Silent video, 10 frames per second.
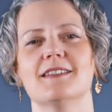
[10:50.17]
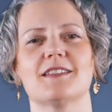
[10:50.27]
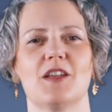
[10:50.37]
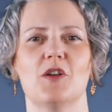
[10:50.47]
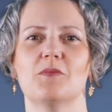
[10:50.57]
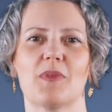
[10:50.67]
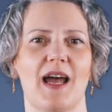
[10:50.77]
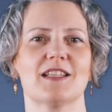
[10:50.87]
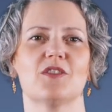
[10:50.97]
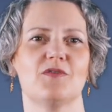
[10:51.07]
So
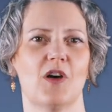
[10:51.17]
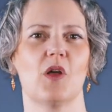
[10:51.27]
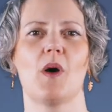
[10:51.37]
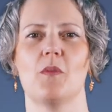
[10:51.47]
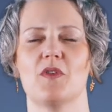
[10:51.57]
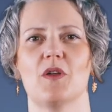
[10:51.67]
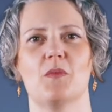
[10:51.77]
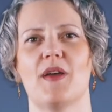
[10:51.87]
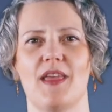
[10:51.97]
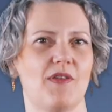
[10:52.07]
plan to follow up with them
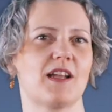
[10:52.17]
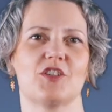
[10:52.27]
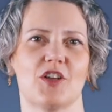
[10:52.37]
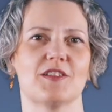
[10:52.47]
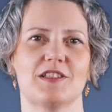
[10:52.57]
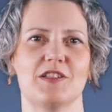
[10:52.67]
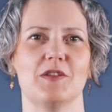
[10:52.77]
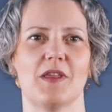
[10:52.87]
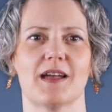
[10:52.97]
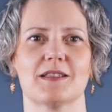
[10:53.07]
when they've had a chance to
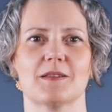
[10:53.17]
do that.